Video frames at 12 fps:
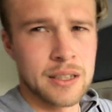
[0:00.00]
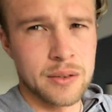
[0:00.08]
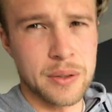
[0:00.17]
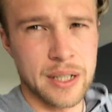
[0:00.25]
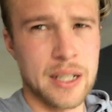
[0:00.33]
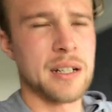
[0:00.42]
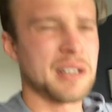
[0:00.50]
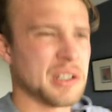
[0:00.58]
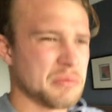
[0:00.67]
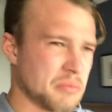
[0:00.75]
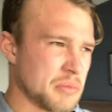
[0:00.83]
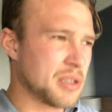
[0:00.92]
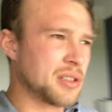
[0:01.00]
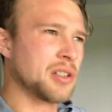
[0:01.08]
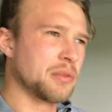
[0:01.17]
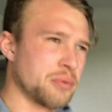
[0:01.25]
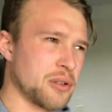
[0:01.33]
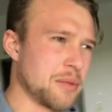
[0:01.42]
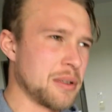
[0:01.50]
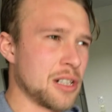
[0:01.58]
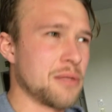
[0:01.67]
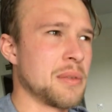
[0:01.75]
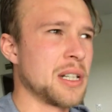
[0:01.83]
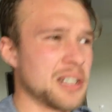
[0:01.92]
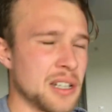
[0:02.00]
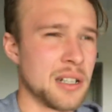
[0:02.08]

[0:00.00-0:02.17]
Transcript: We had a good pre-match meal